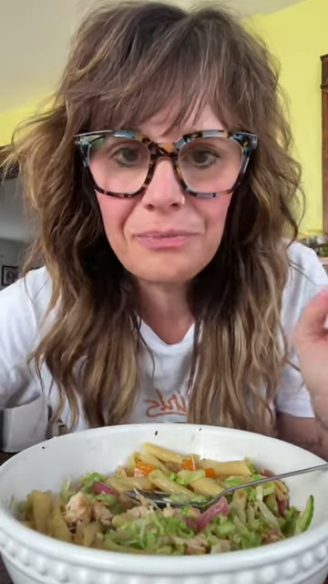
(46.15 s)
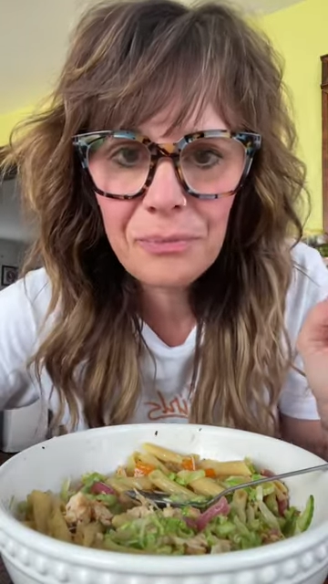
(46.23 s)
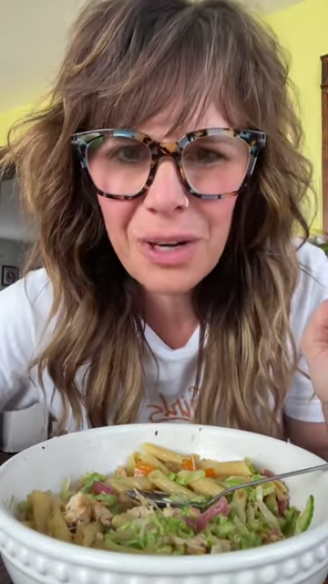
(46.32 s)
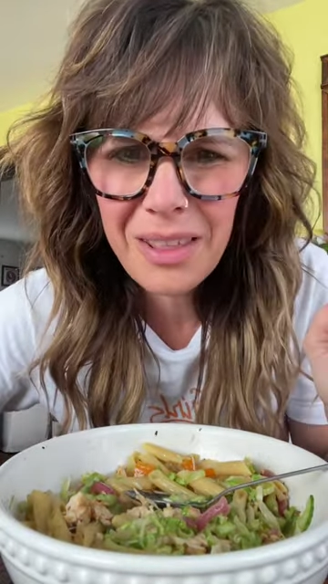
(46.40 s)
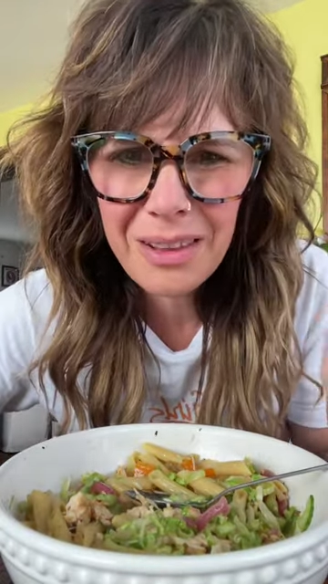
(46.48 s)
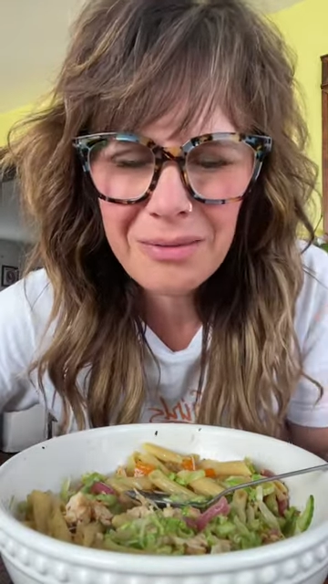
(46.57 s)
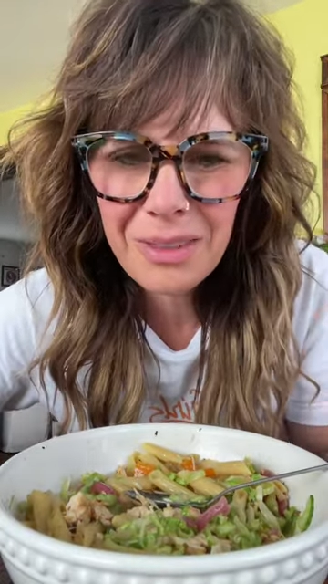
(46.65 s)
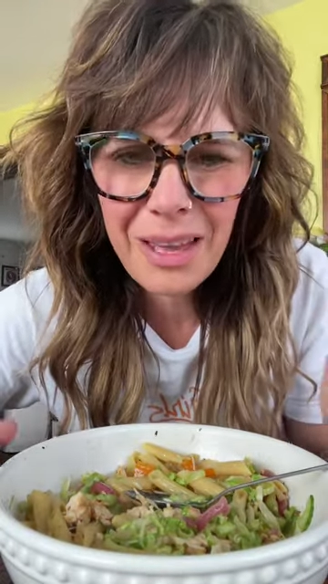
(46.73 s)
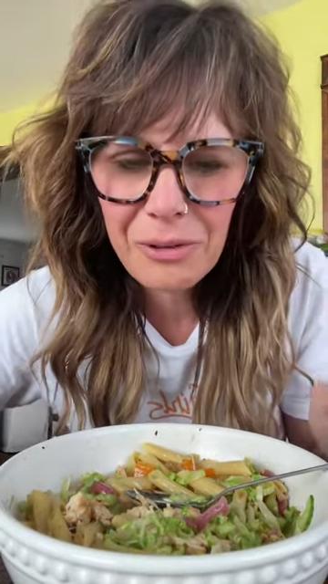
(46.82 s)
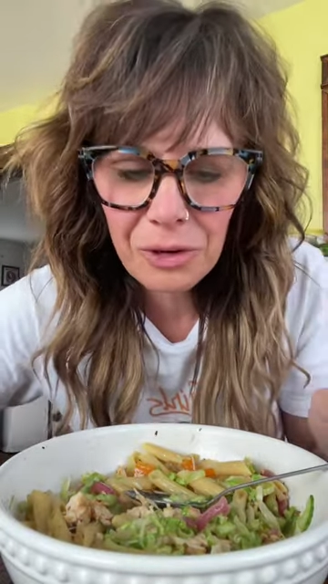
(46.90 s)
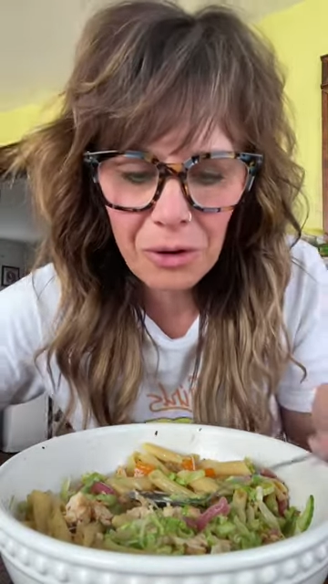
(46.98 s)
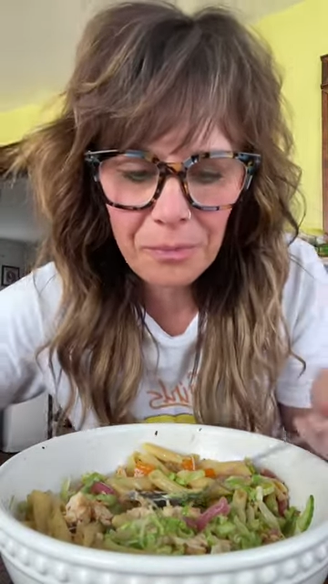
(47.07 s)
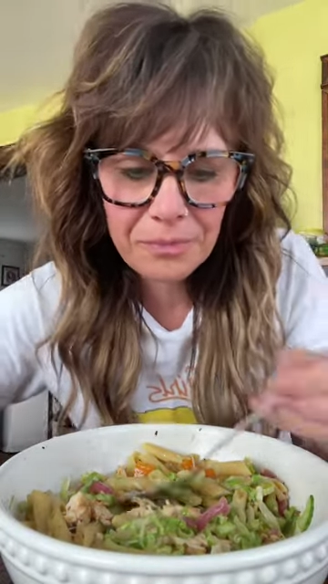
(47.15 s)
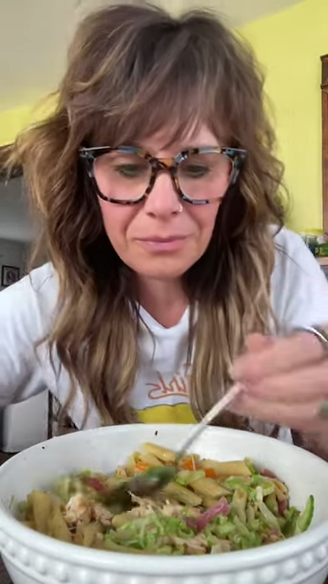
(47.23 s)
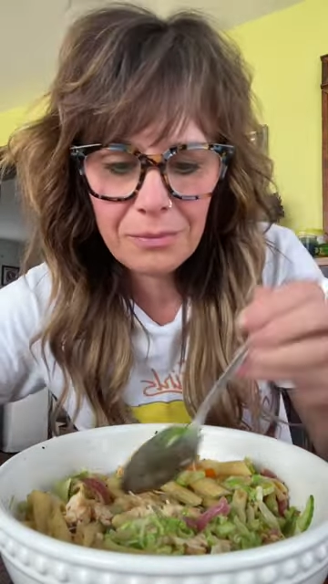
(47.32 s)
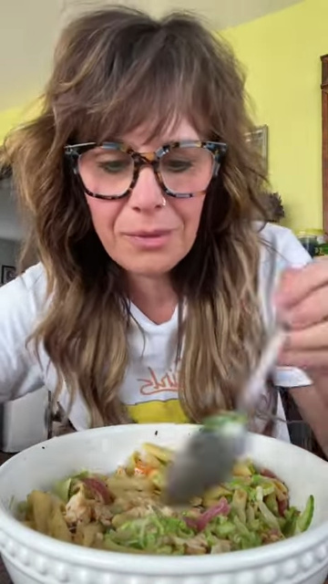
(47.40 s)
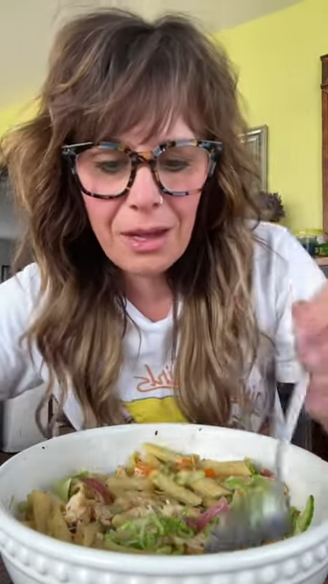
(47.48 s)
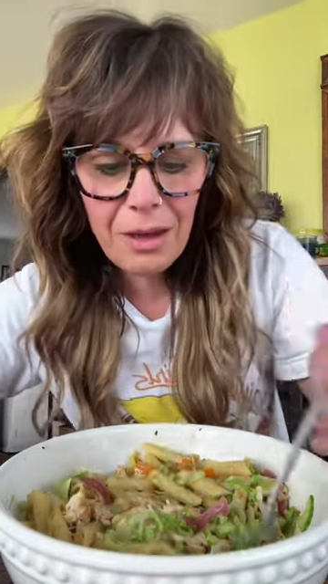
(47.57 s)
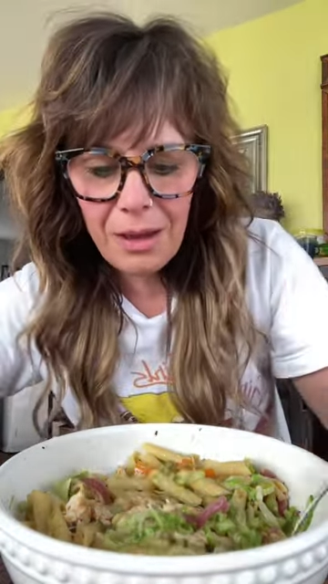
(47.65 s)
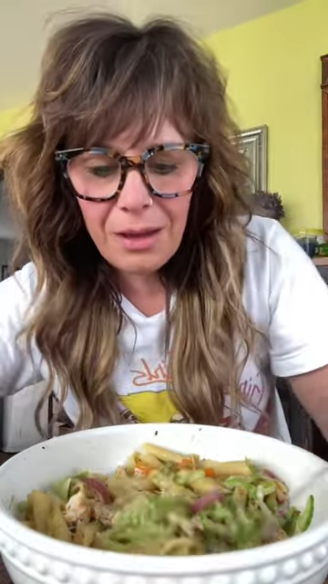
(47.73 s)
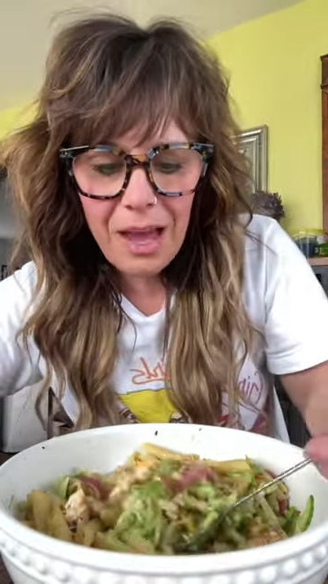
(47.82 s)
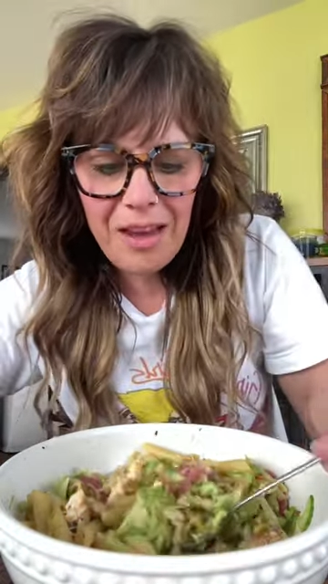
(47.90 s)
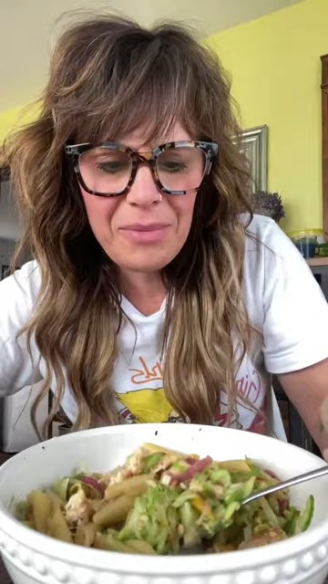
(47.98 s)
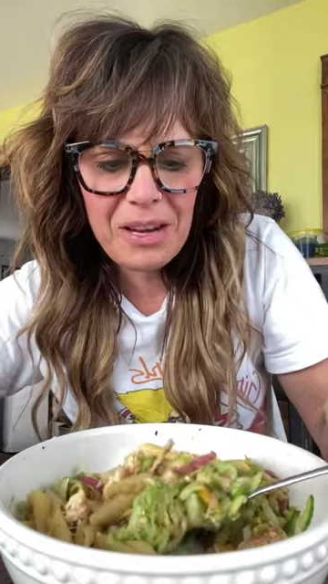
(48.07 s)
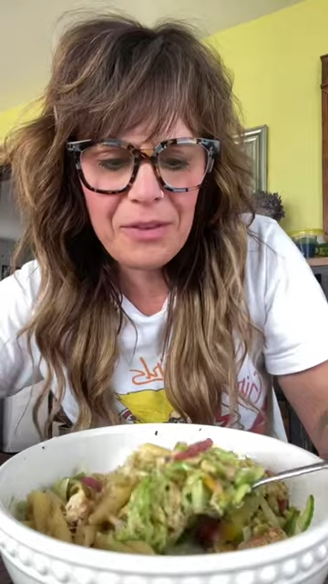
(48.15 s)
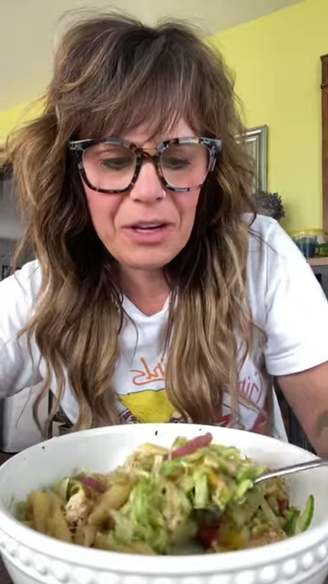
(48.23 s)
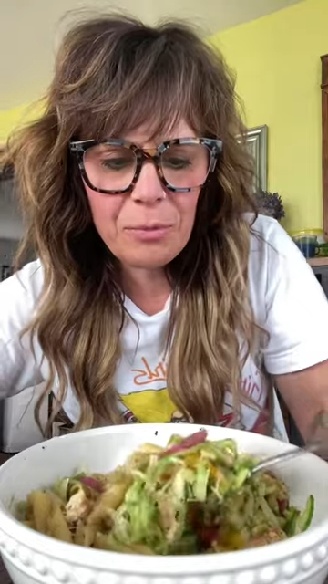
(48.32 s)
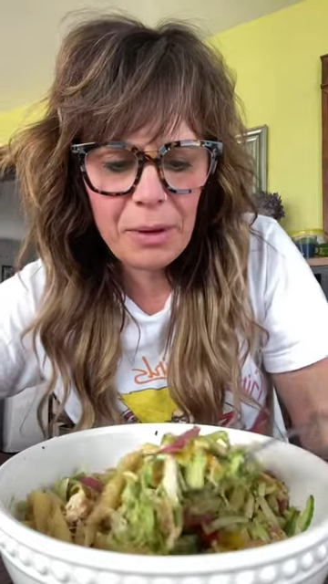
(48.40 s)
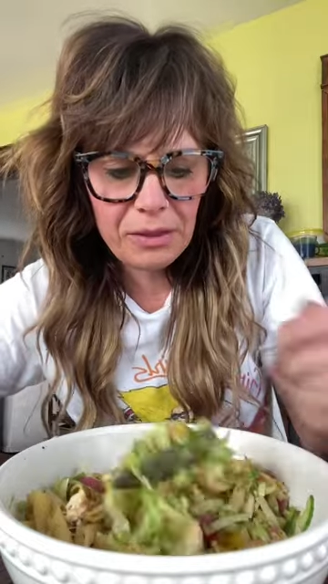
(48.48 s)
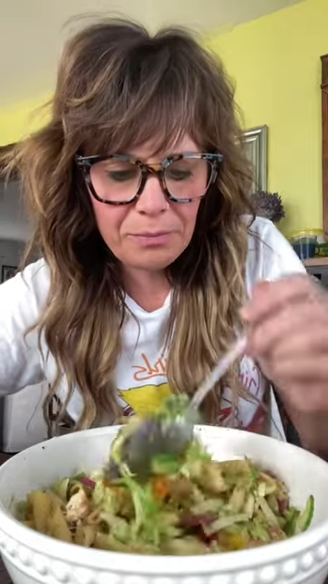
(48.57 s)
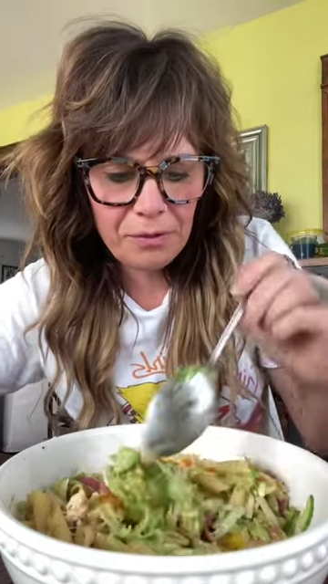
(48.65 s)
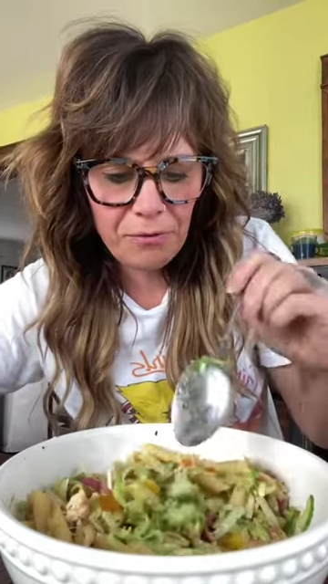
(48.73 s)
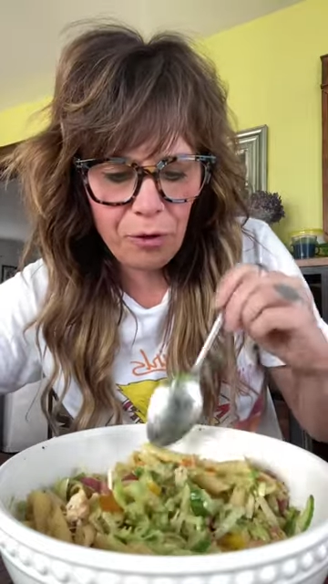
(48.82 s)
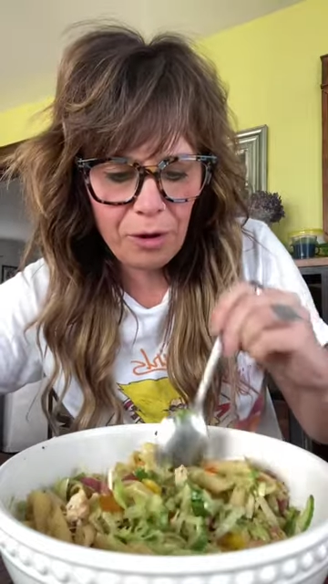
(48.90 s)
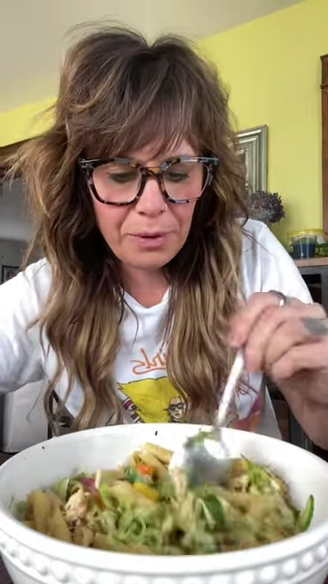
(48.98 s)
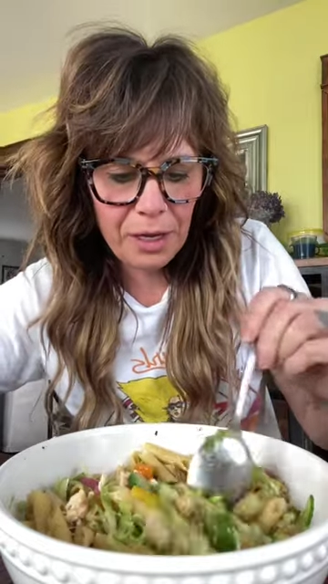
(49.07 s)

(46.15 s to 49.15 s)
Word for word: What are they? I don't know. I've made a video about them before,